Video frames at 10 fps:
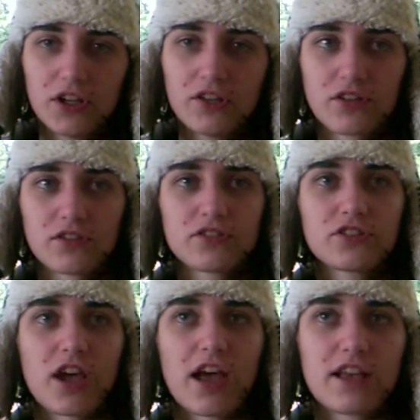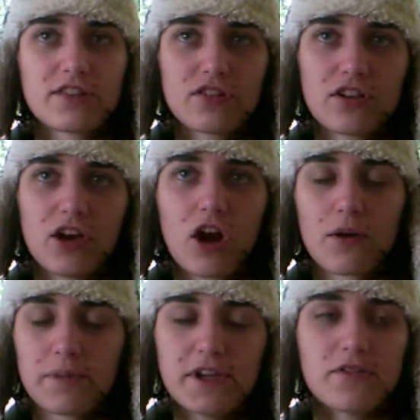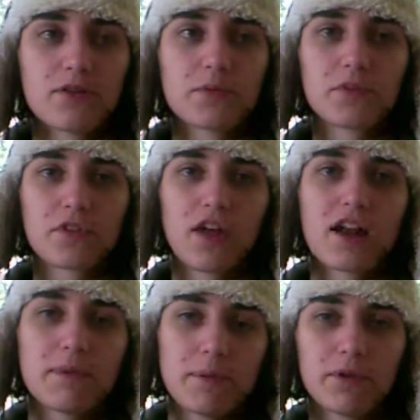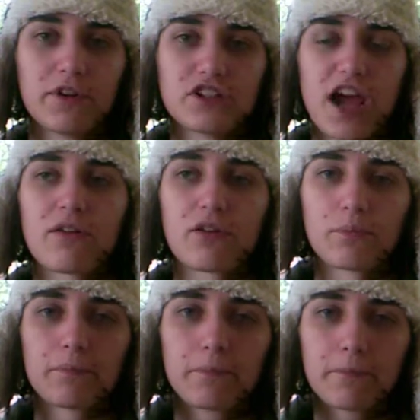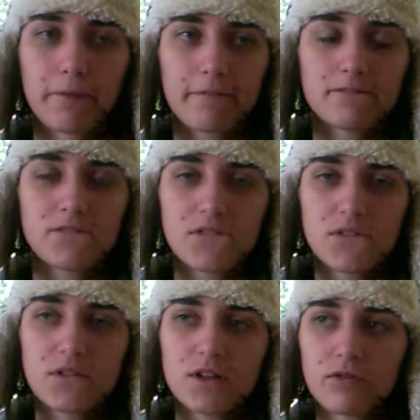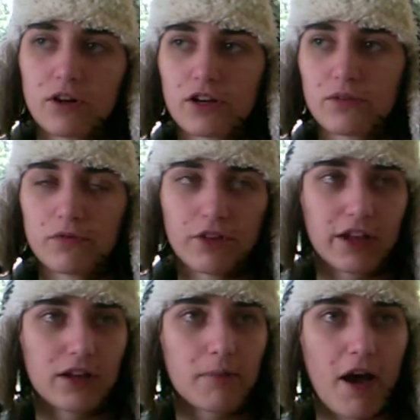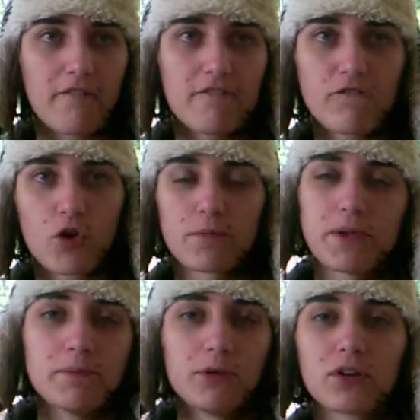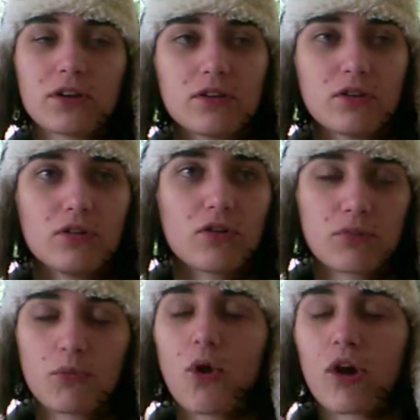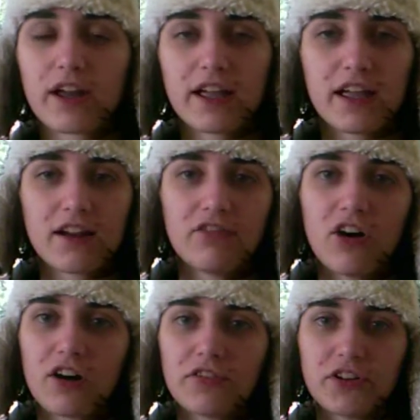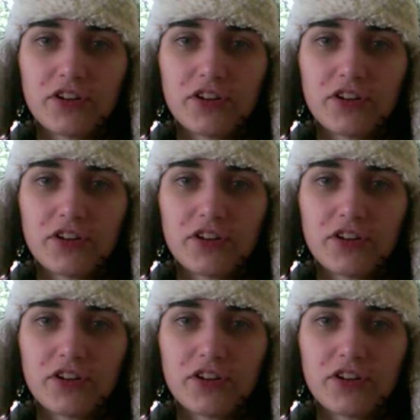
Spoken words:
such as RP groups with a lot of people in a chat room, where like about 4 people or more can get involved.